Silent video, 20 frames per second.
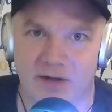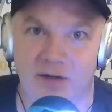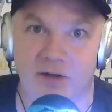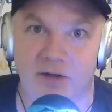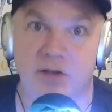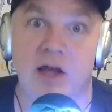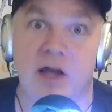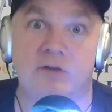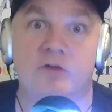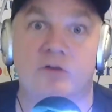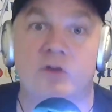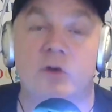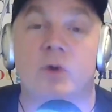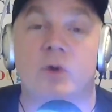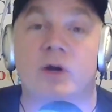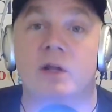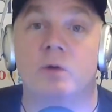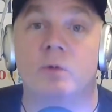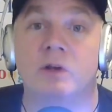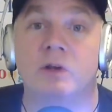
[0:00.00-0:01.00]
Yes, the
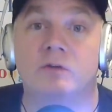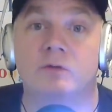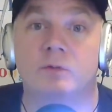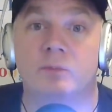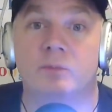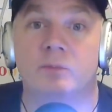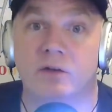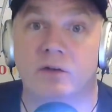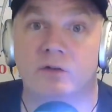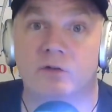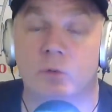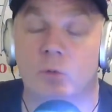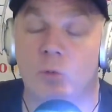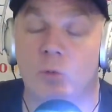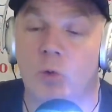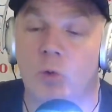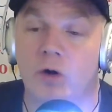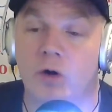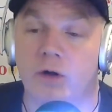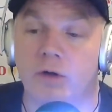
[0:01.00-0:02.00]
money we spent
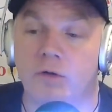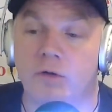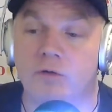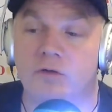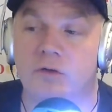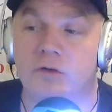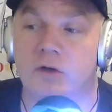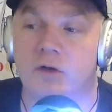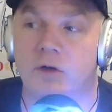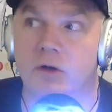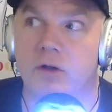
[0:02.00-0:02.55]
was